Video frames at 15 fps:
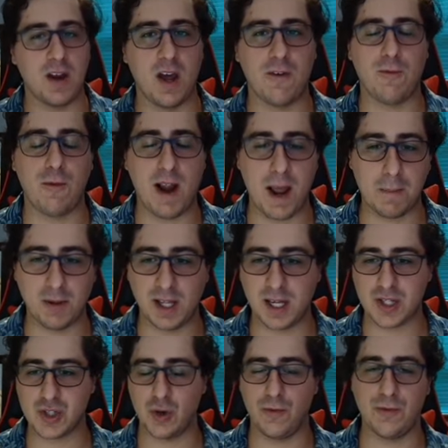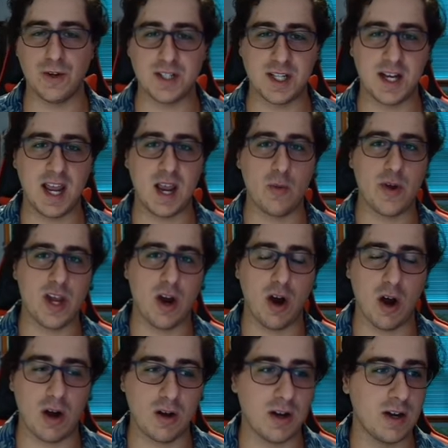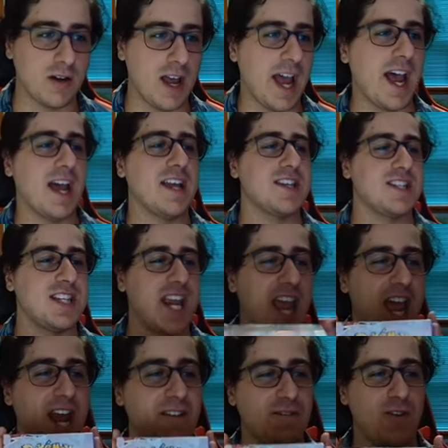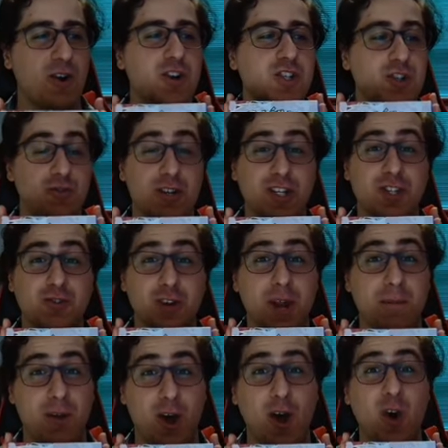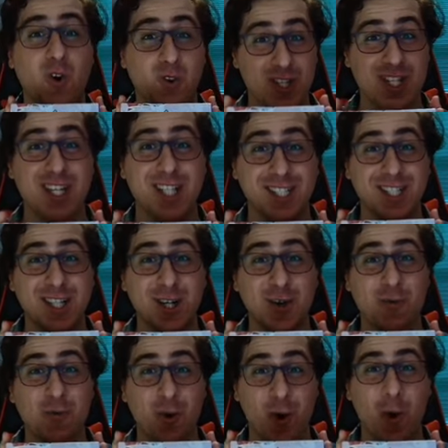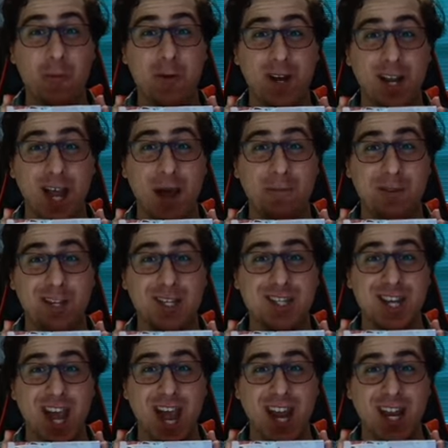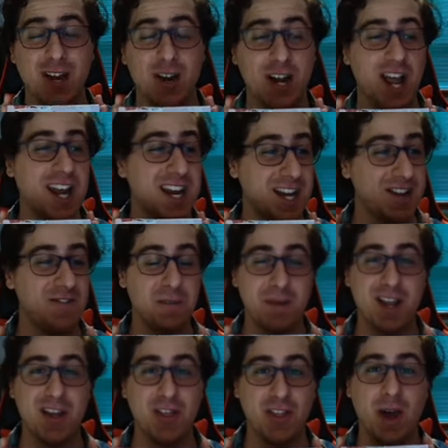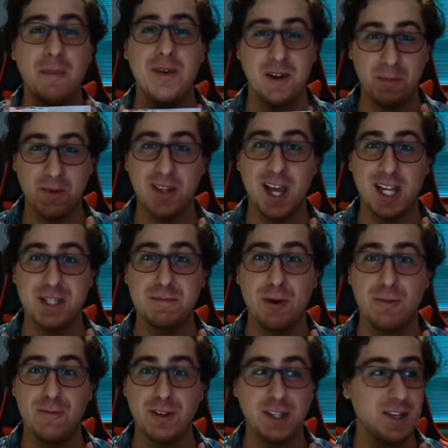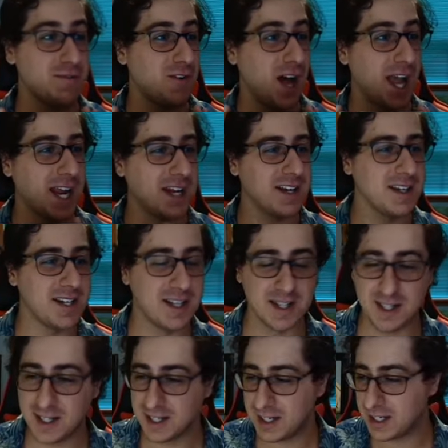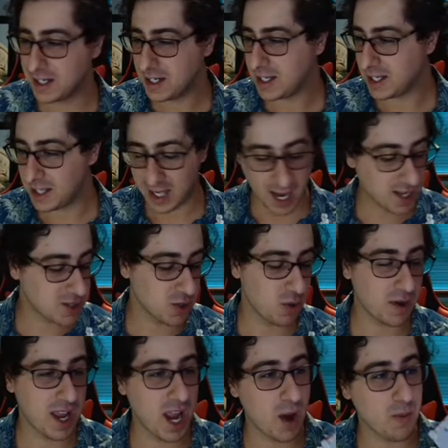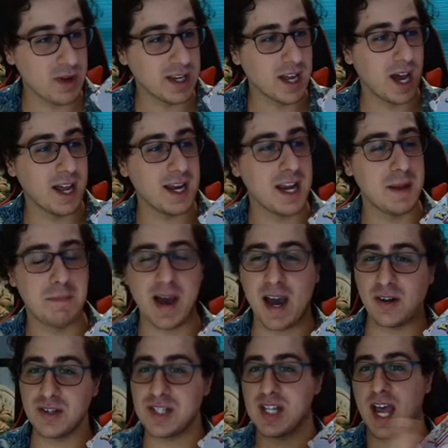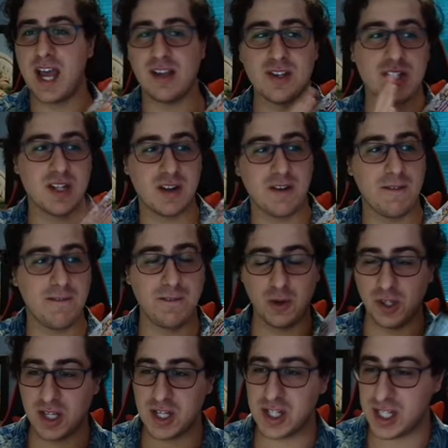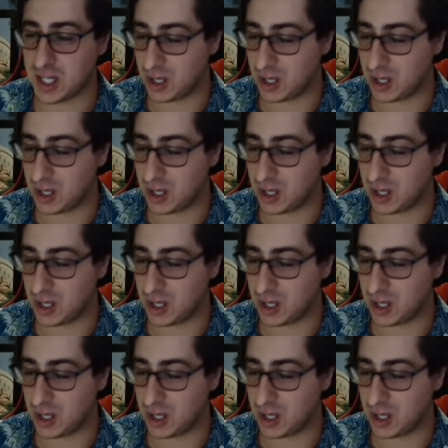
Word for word: enough rambling. So for today, we are as the anniversary stream goes, we're opening up this guy here, and I didn't even make a thumbnail, but that's perfectly fine. That's okay. We got a Battle Styles fully